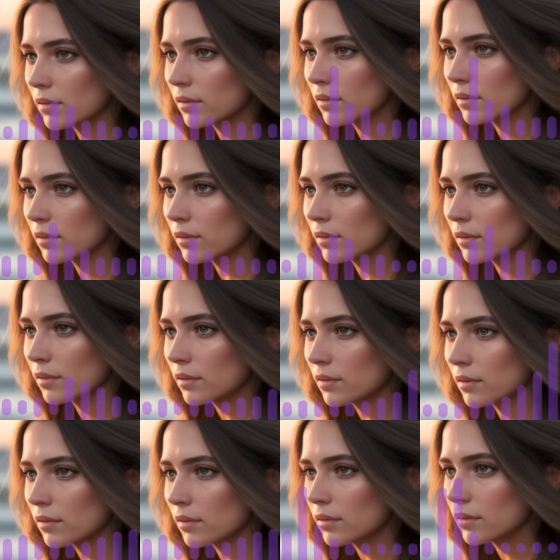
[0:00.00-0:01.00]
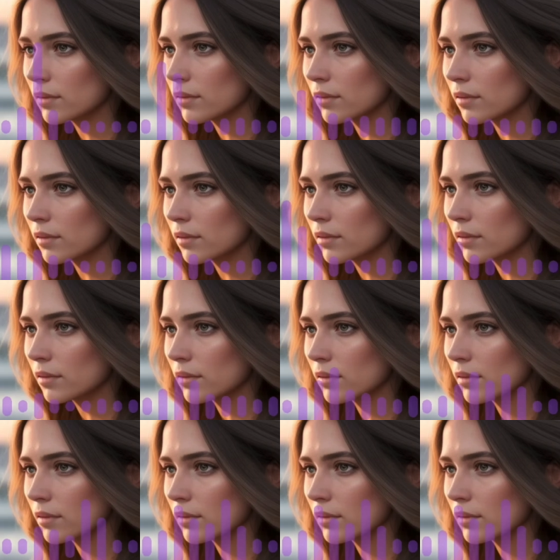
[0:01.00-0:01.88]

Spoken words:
(silence)